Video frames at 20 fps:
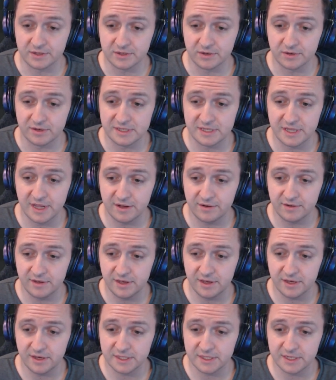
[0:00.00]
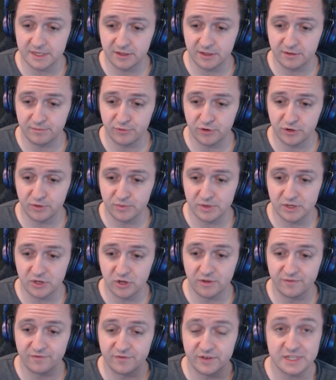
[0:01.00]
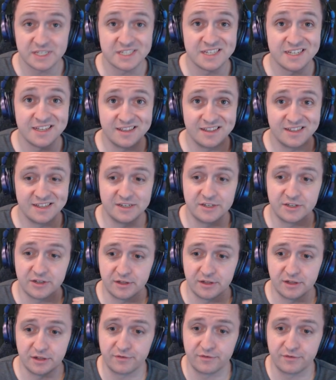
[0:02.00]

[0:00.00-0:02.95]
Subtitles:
So he's down here, he's down the bottom. We got Victor Lindelof.